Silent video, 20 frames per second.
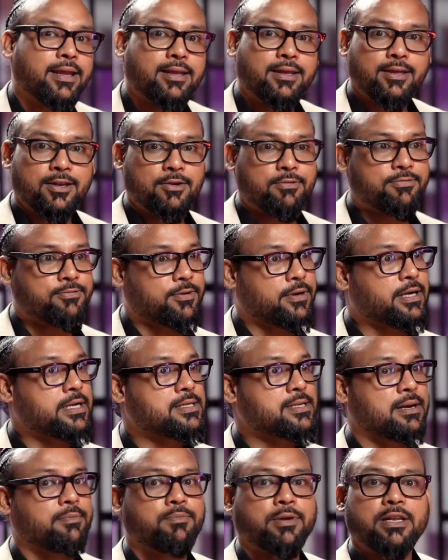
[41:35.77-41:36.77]
like, for
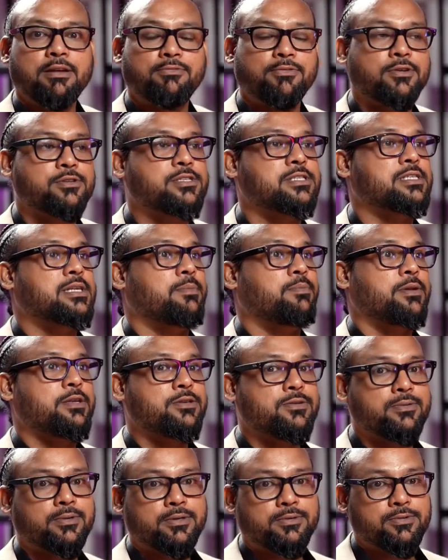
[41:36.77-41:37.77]
example, if you step
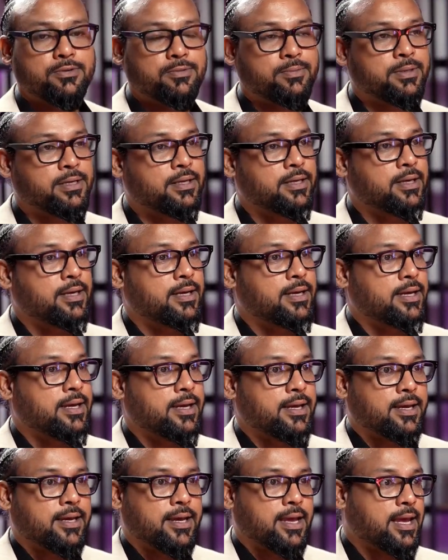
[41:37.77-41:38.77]
into a room
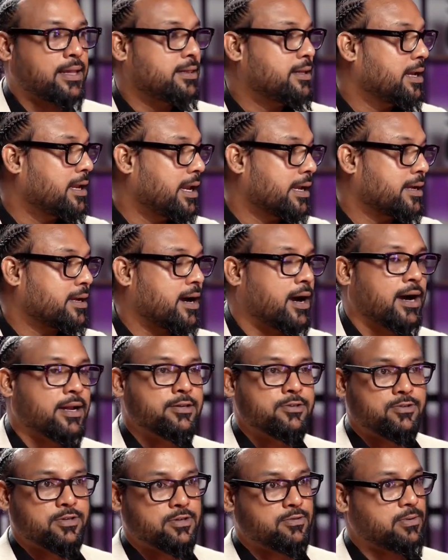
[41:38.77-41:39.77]
and there are like
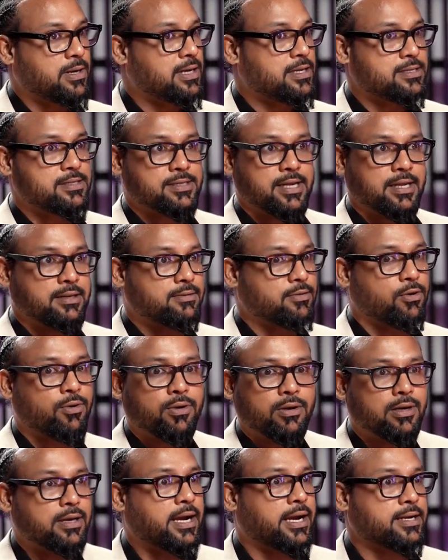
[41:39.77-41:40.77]
100 real estate,
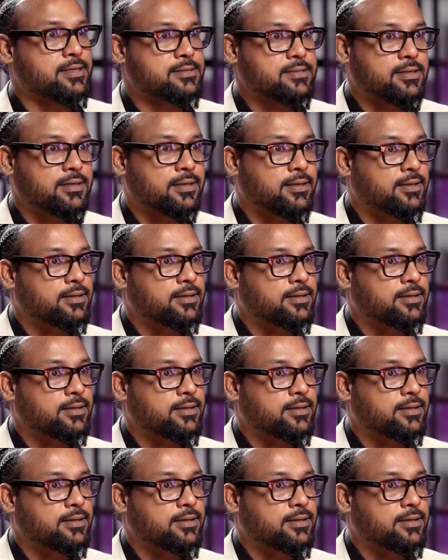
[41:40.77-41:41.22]
all guys,